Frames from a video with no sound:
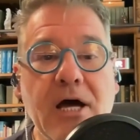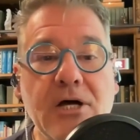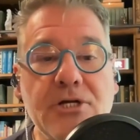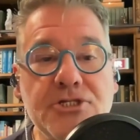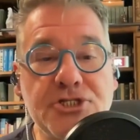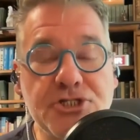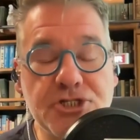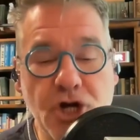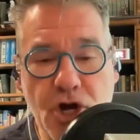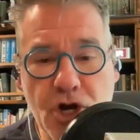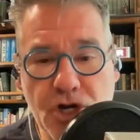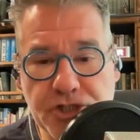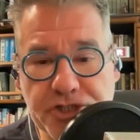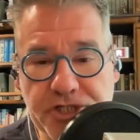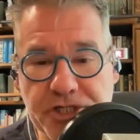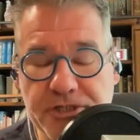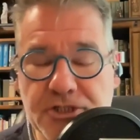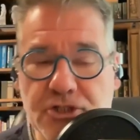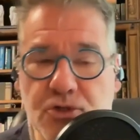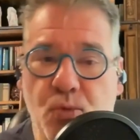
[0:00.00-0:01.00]

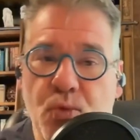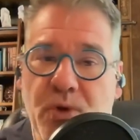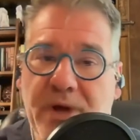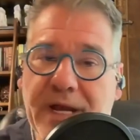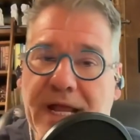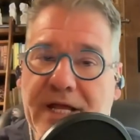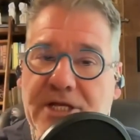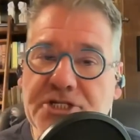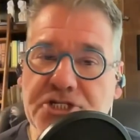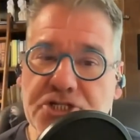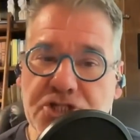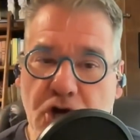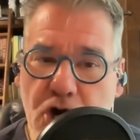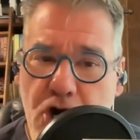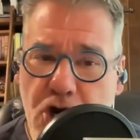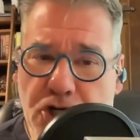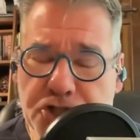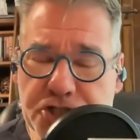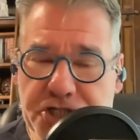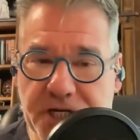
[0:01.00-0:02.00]
Surgeons, when a
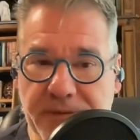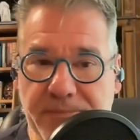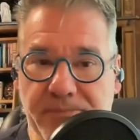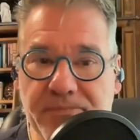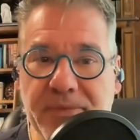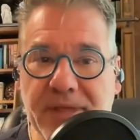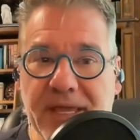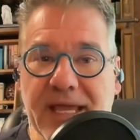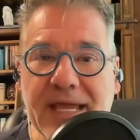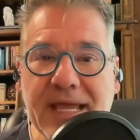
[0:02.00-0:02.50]
surgeon